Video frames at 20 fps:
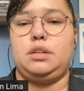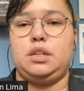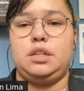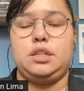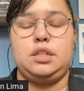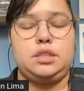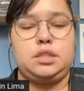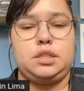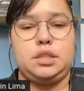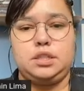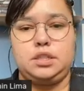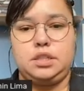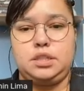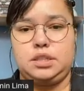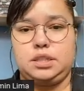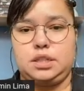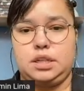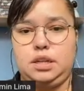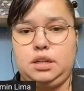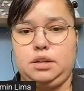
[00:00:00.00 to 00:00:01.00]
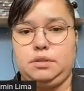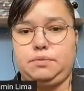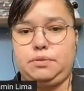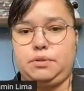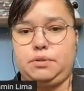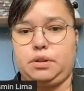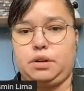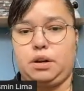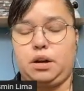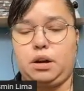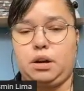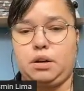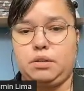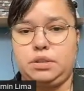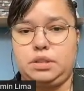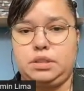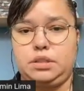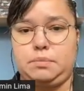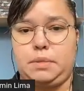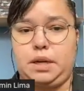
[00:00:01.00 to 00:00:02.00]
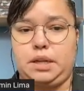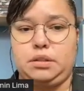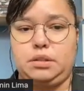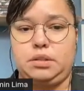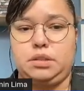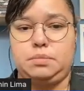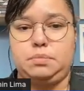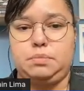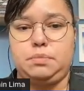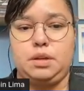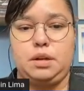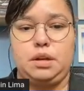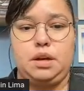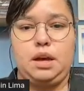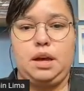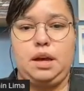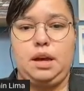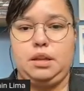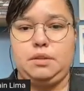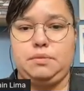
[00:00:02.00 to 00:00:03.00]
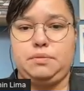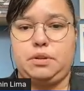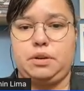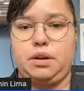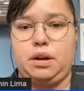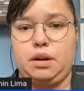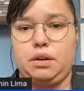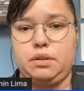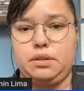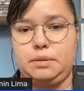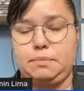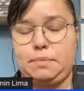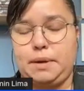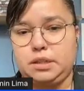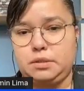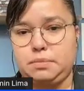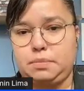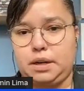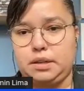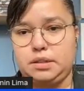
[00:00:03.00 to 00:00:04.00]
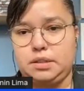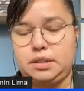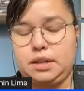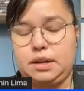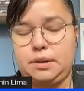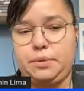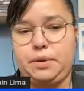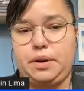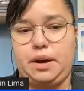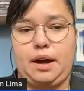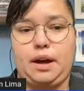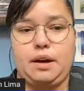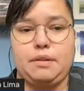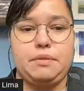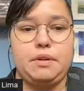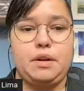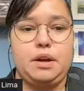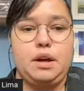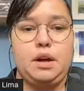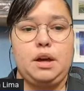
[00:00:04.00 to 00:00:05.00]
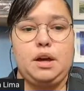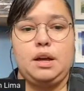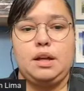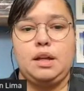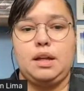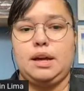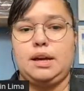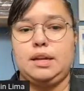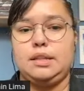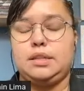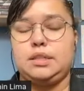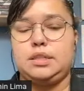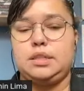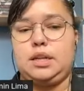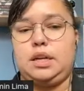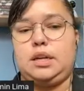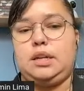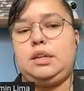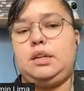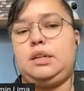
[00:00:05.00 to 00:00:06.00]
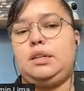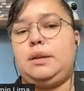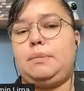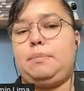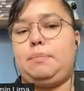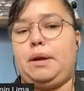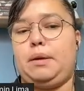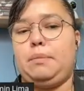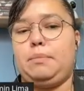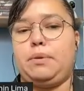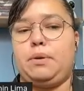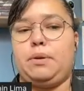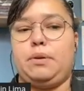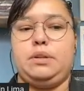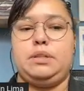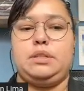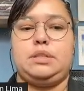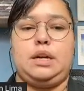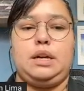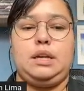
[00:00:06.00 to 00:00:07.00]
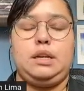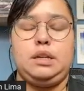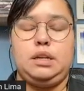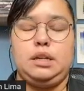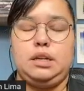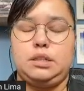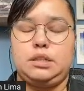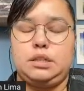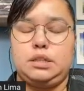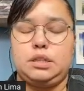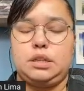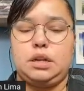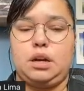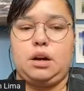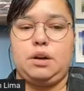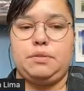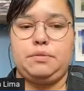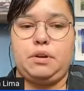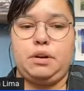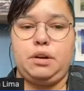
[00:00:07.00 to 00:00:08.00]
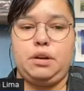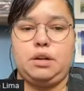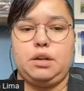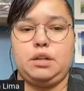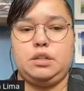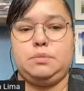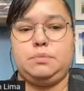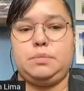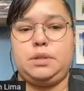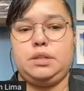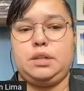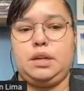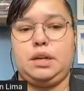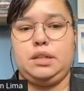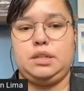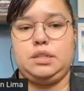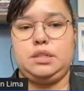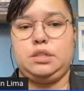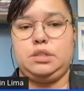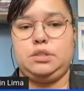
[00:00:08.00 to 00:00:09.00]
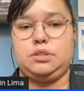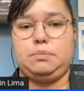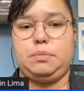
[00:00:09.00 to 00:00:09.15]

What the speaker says: Research is key for all these methods and for all the best practices that we have. Understanding the pain points and needs of our customer and decision